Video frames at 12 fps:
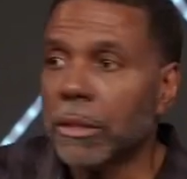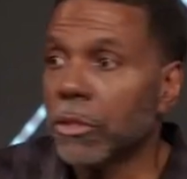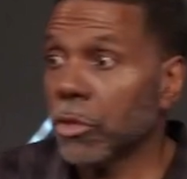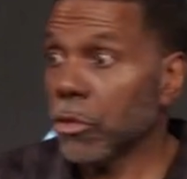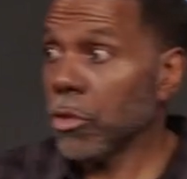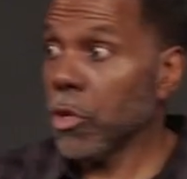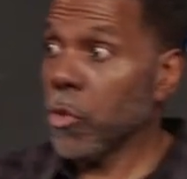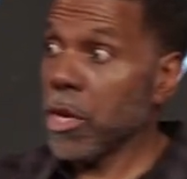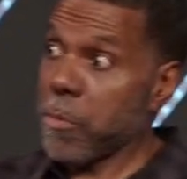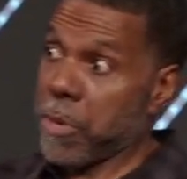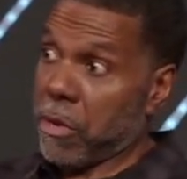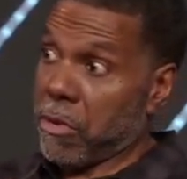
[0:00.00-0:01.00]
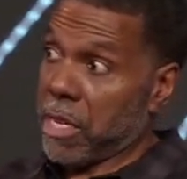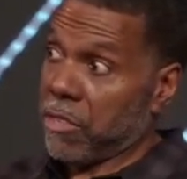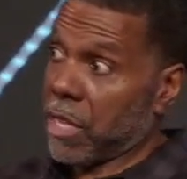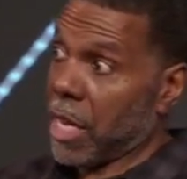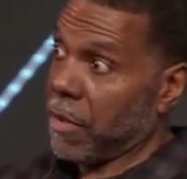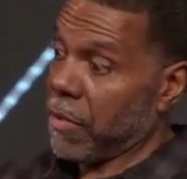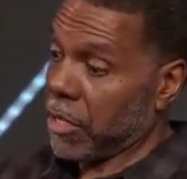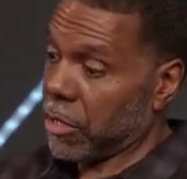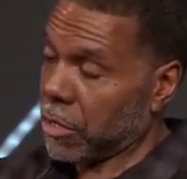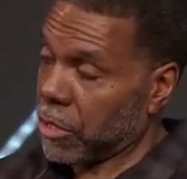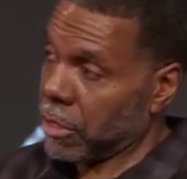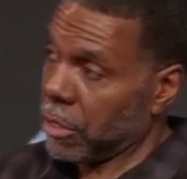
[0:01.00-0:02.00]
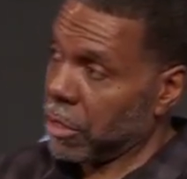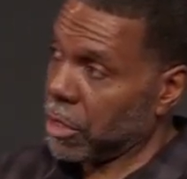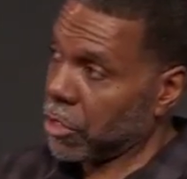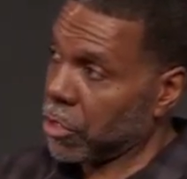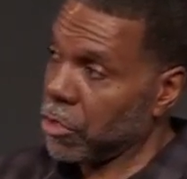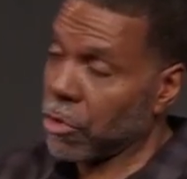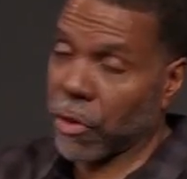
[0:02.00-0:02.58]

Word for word: So, you know what He put on the inside of us? This new